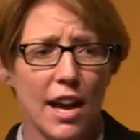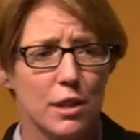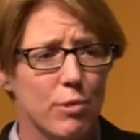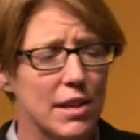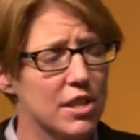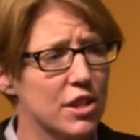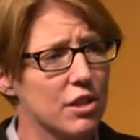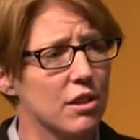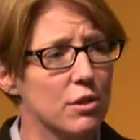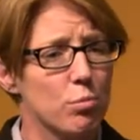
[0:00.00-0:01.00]
as
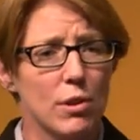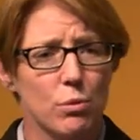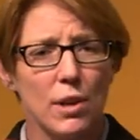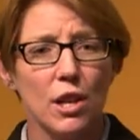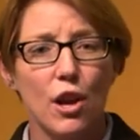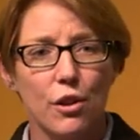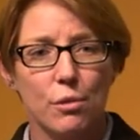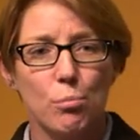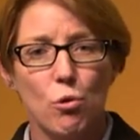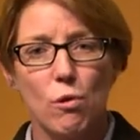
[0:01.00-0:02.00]
practitioners, once we learnt
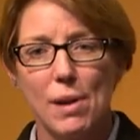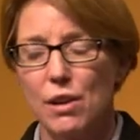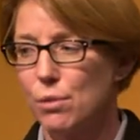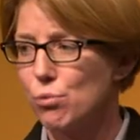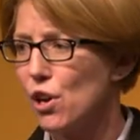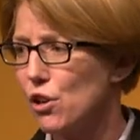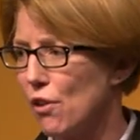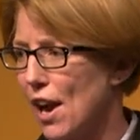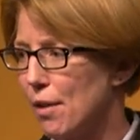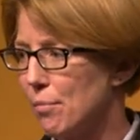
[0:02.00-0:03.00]
more about the
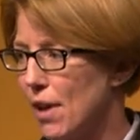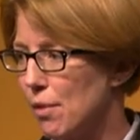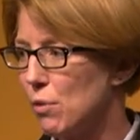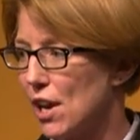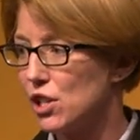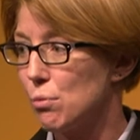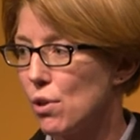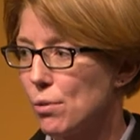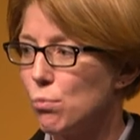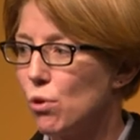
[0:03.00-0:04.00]
programme and we actually
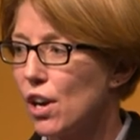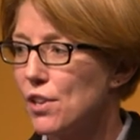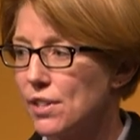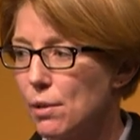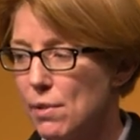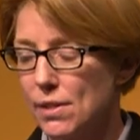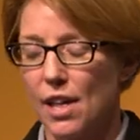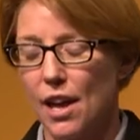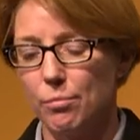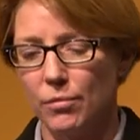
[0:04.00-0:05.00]
worked more closely with
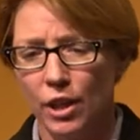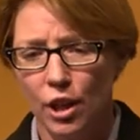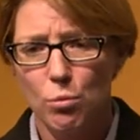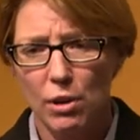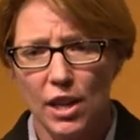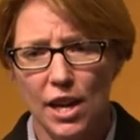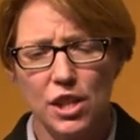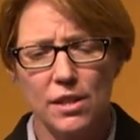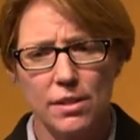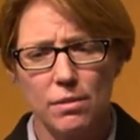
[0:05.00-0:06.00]
them, we could
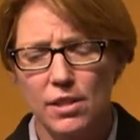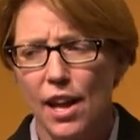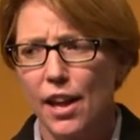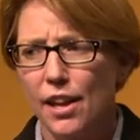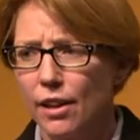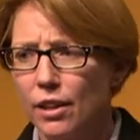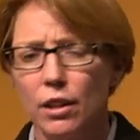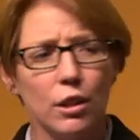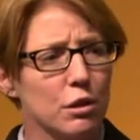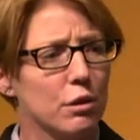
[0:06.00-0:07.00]
actually say,
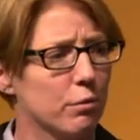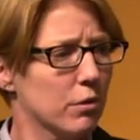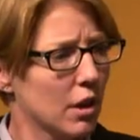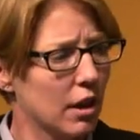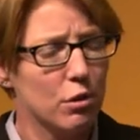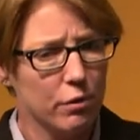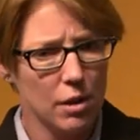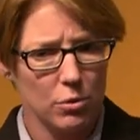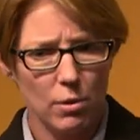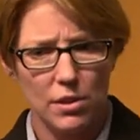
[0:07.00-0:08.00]
you've, you know, you've
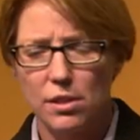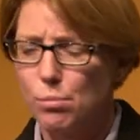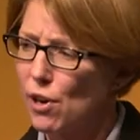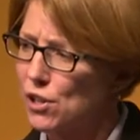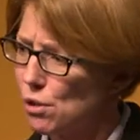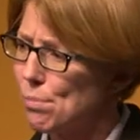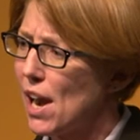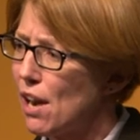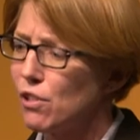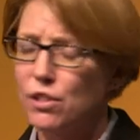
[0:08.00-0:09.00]
come to us as a brand new
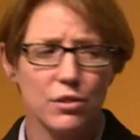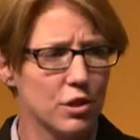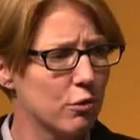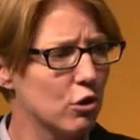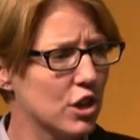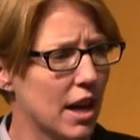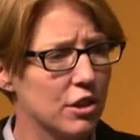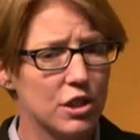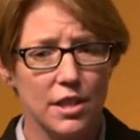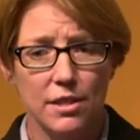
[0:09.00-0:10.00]
parent, you've got
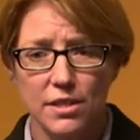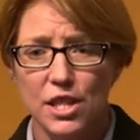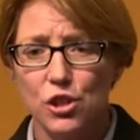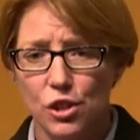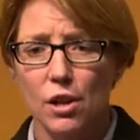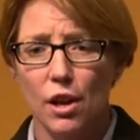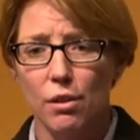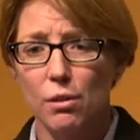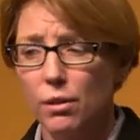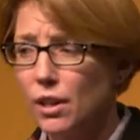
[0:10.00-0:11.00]
challenges, did you
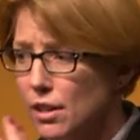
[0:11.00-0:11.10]
know